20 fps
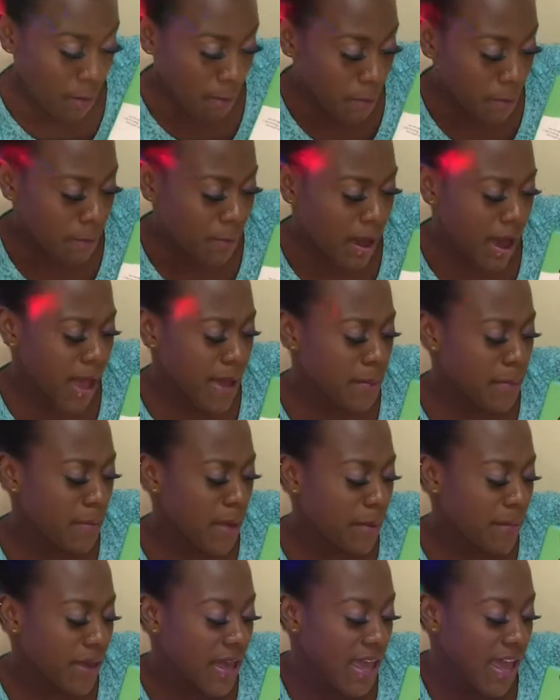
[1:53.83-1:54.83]
my
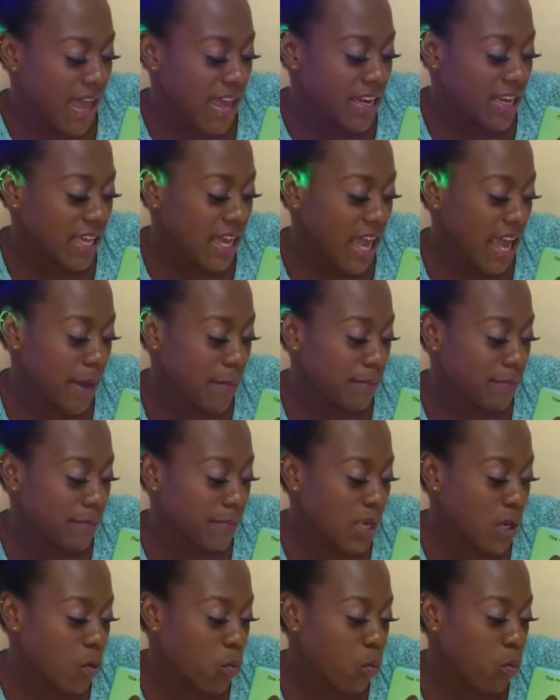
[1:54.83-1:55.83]
mama hen kept
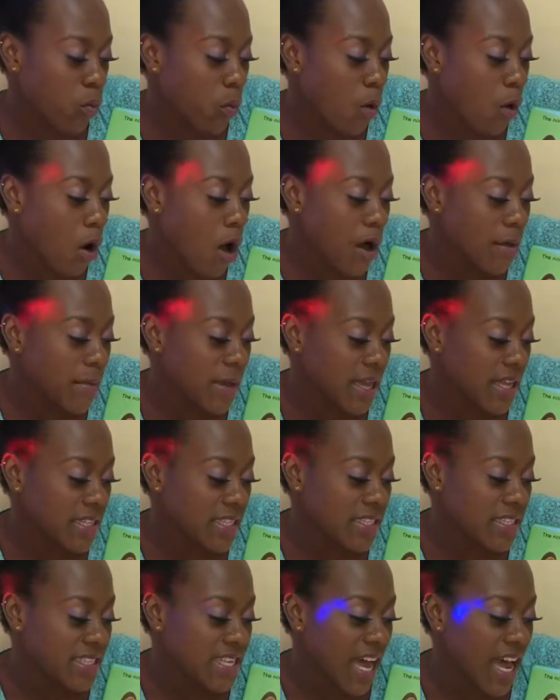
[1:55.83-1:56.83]
me warm
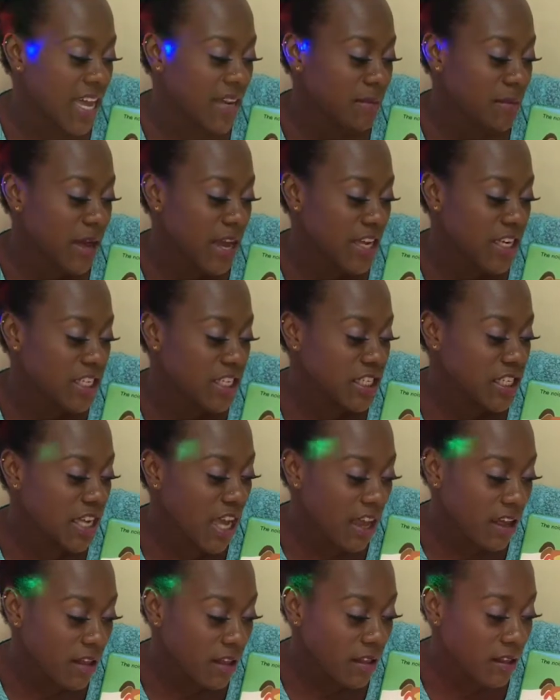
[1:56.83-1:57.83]
inside my
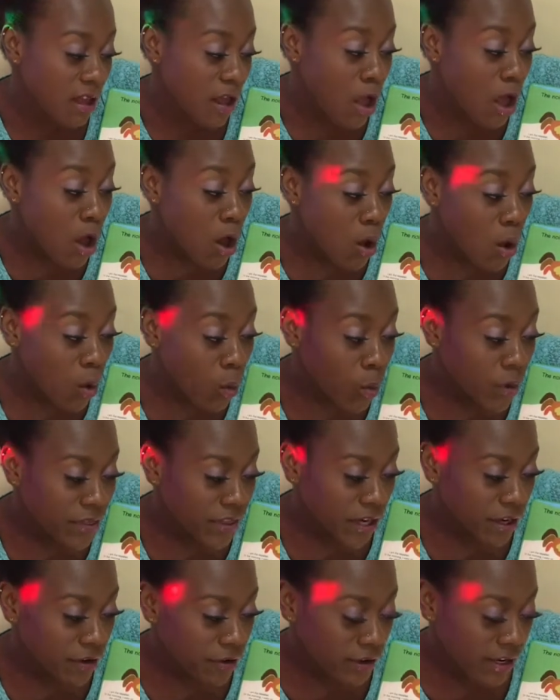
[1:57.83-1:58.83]
shell. With
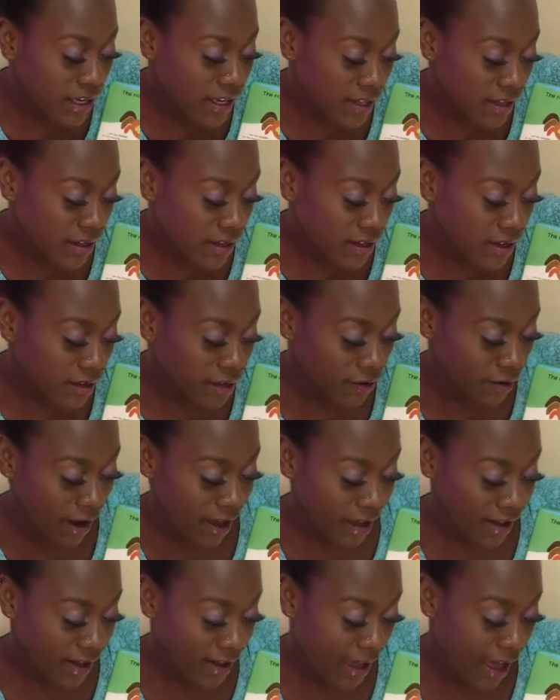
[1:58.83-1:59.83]
a crick
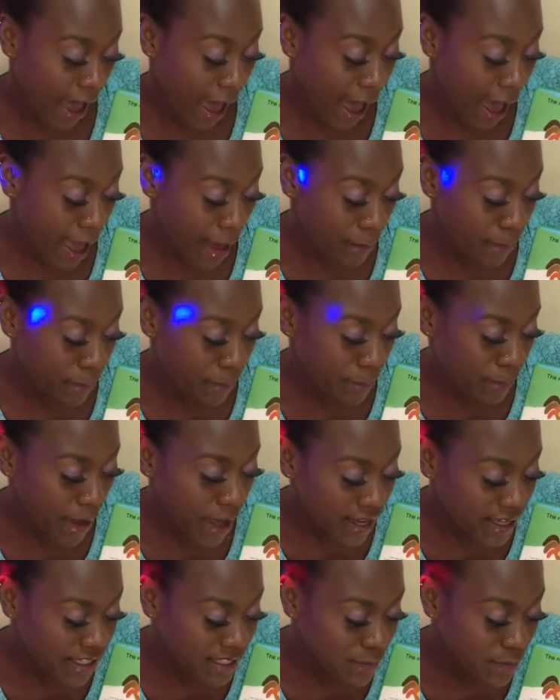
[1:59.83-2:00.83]
crack, I
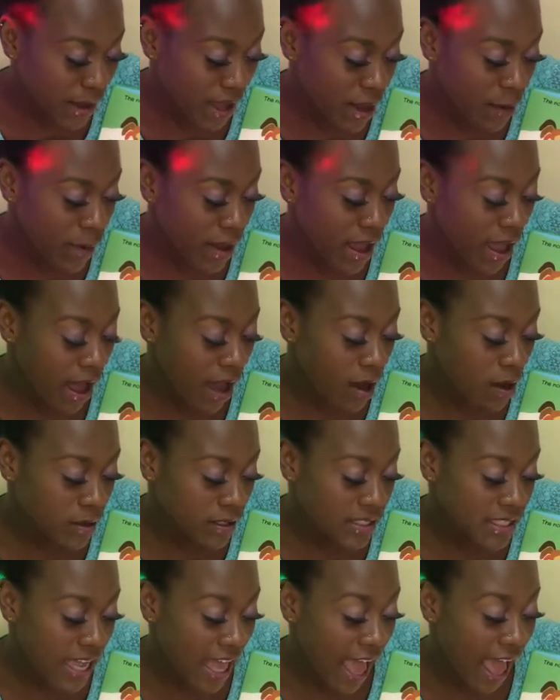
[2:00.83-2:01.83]
picked my way
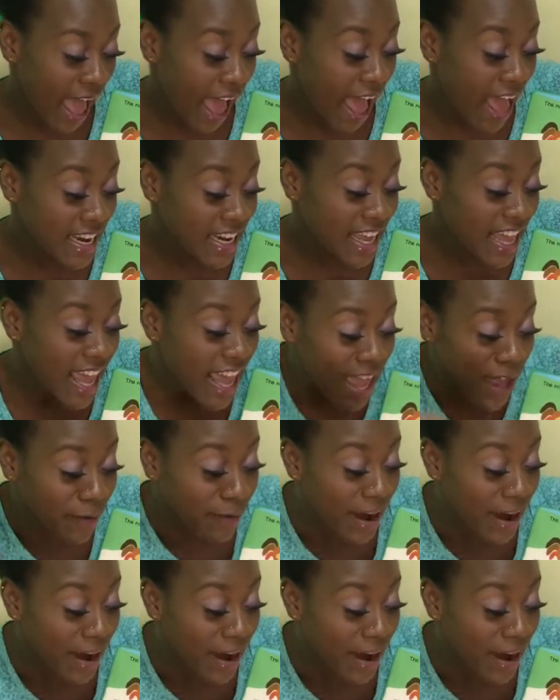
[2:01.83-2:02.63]
out and here